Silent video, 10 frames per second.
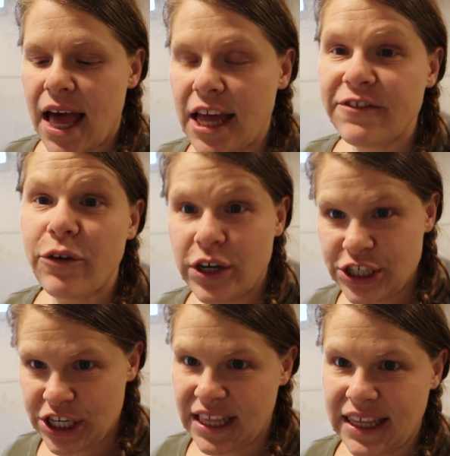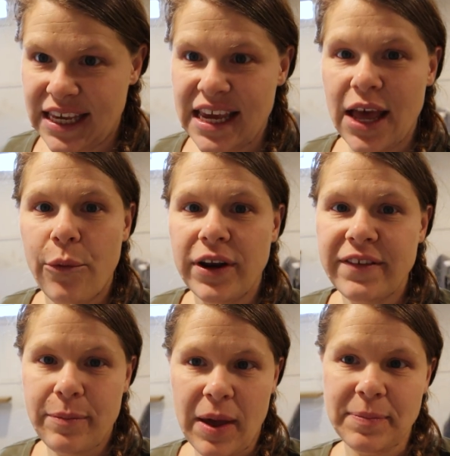Unfortunately, one
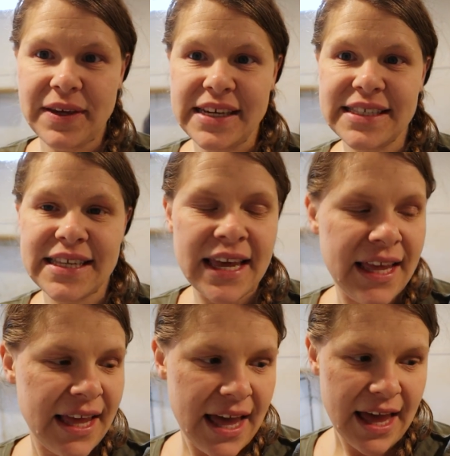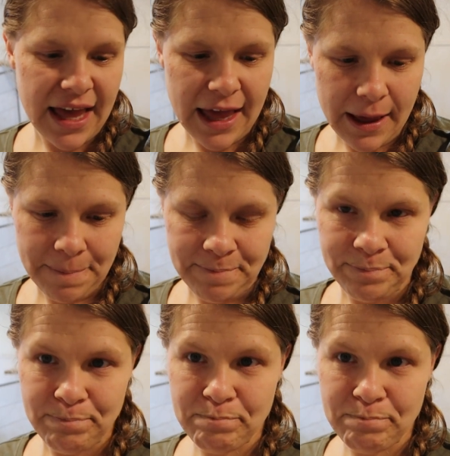of the puppies, um,